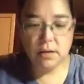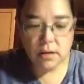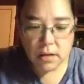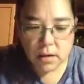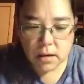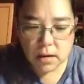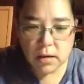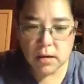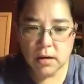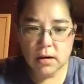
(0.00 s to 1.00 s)

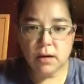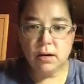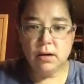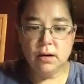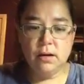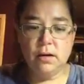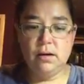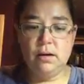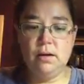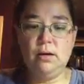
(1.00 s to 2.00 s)

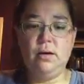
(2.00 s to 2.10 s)
(no one is talking)